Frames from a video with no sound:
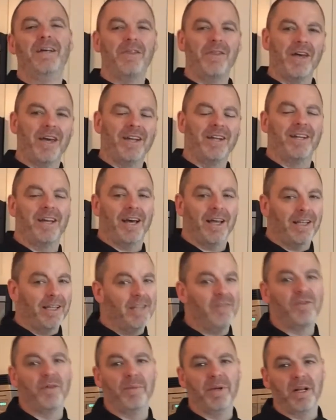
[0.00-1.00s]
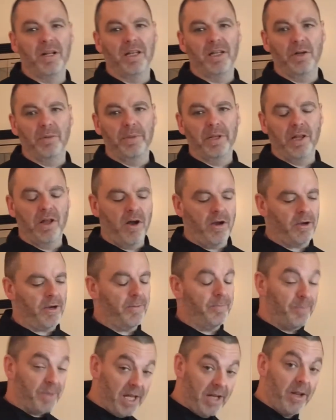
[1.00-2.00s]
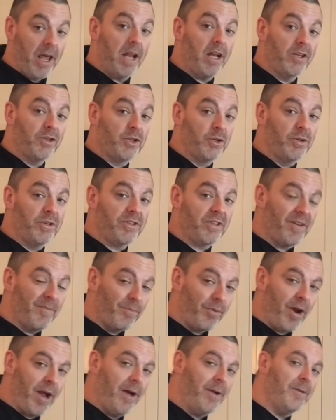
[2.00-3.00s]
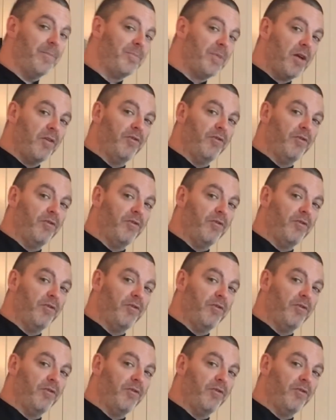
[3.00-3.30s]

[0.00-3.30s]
Then leave them in a little bit longer. And then as soon as they brown,